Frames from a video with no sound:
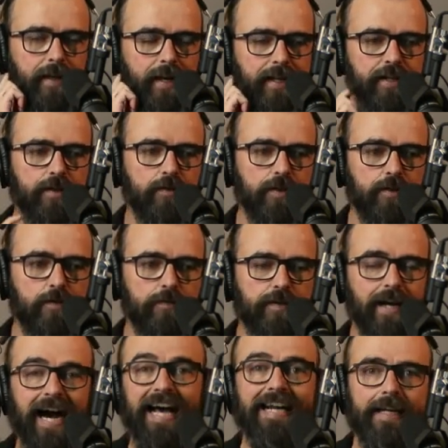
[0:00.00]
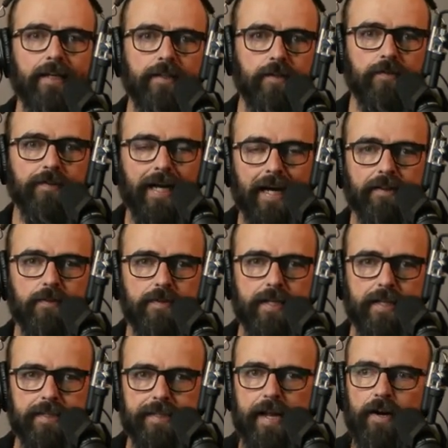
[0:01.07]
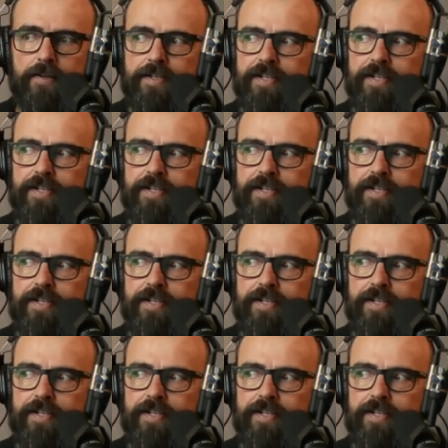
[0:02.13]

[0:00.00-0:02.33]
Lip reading: And you've got it. You've got those things there.